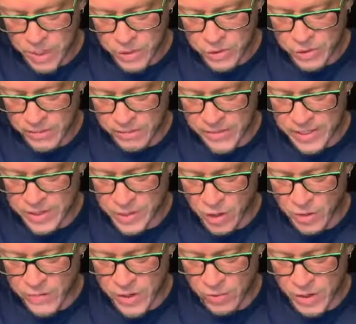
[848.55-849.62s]
to defeat
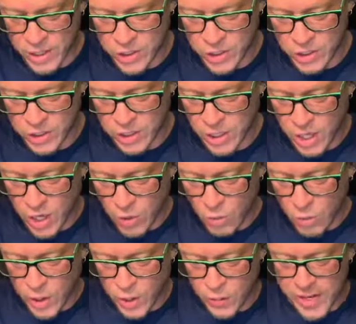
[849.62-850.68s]
Soviet Russia,
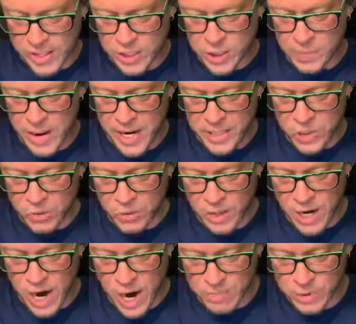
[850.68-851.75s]
what do we expect to
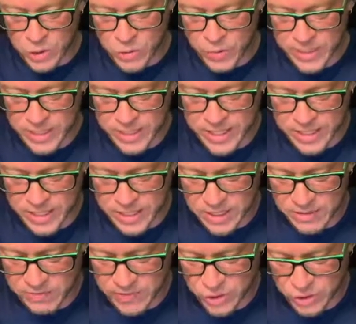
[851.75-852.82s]
accomplish with 6
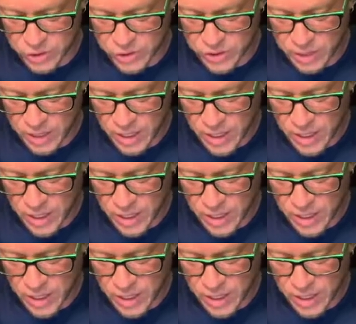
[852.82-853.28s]
divisions?